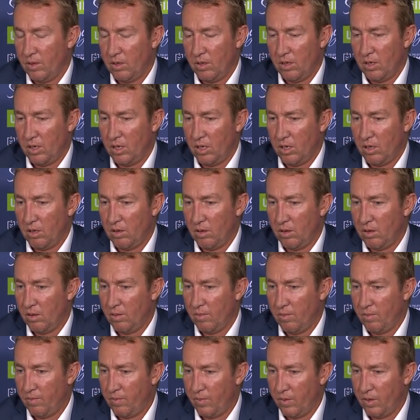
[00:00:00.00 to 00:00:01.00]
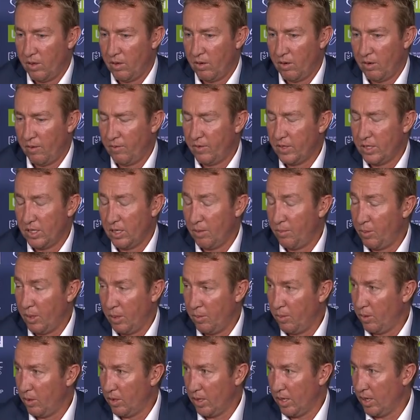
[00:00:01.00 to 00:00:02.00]
you know, obviously
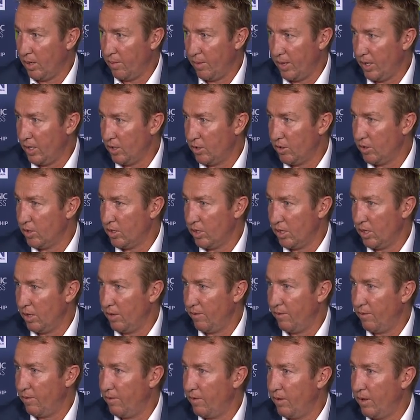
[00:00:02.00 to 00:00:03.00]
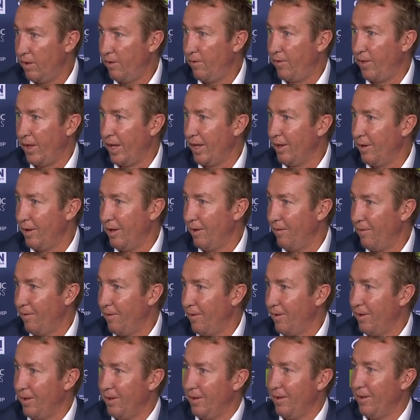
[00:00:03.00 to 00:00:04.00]
people are going to be interested if if they,
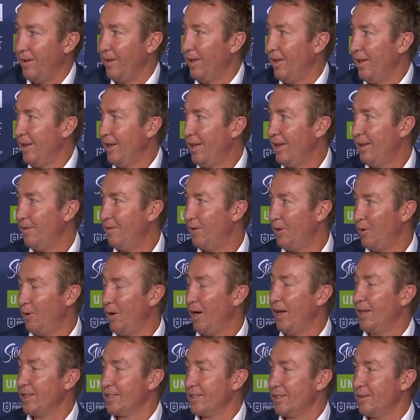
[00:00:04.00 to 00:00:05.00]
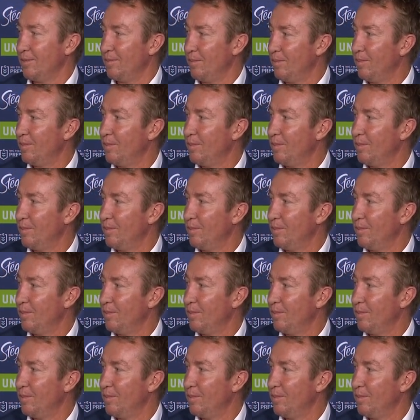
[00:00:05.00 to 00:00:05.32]
if, if you ask them.